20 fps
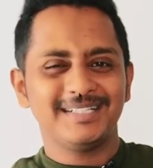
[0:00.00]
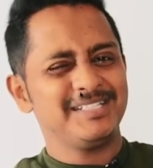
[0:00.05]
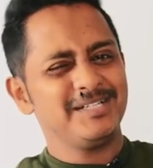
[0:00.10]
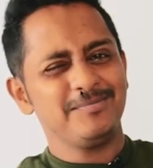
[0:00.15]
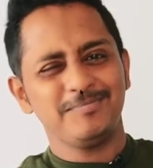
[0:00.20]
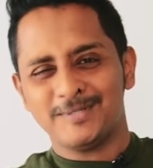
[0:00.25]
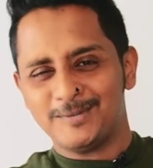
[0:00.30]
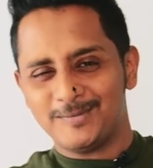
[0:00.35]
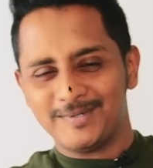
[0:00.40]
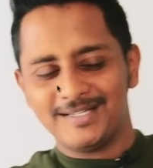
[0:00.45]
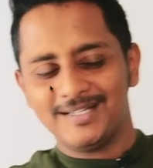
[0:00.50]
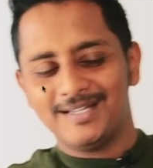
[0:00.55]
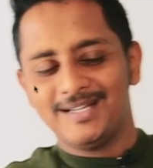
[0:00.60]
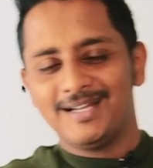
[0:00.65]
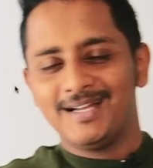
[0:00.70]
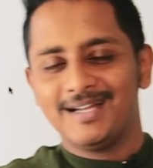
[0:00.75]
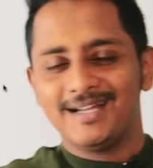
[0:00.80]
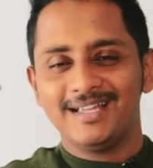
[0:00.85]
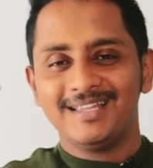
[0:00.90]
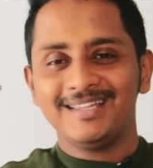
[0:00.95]
Simple one.
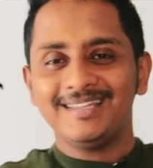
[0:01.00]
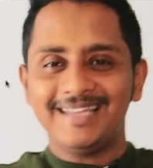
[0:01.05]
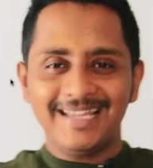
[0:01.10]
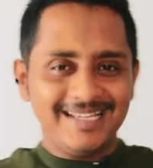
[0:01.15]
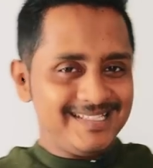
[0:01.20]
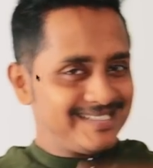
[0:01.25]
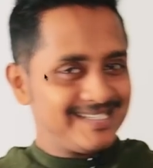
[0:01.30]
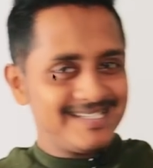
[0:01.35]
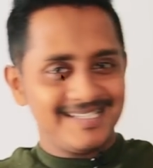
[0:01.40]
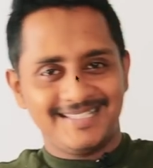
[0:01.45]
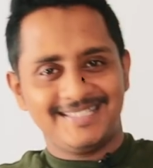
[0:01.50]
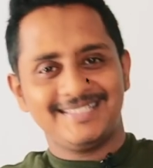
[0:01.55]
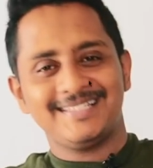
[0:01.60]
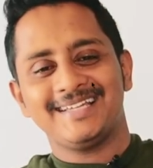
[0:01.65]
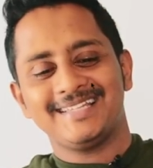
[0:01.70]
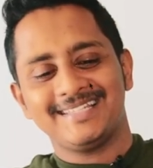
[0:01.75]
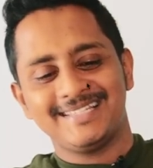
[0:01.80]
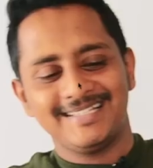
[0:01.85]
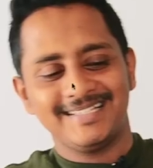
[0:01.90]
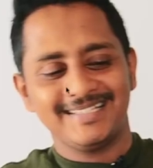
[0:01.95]
Let's
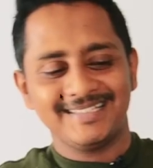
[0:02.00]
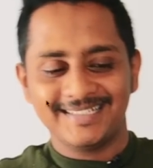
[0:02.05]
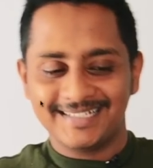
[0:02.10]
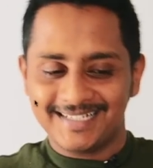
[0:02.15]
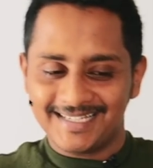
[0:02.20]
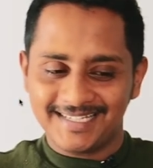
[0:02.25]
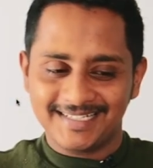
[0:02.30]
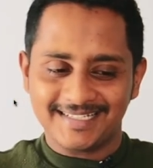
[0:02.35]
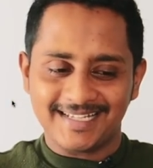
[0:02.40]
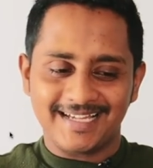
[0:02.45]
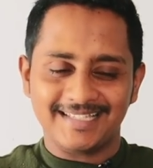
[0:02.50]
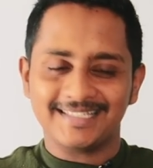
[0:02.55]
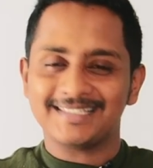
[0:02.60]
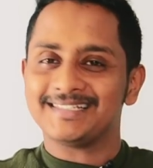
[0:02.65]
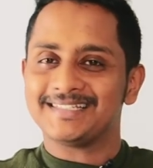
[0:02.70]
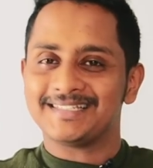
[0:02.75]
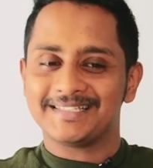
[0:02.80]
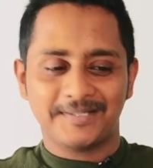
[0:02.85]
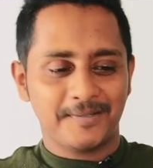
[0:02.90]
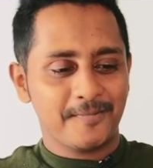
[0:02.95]
understand the correct
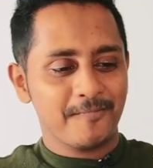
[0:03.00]
answers.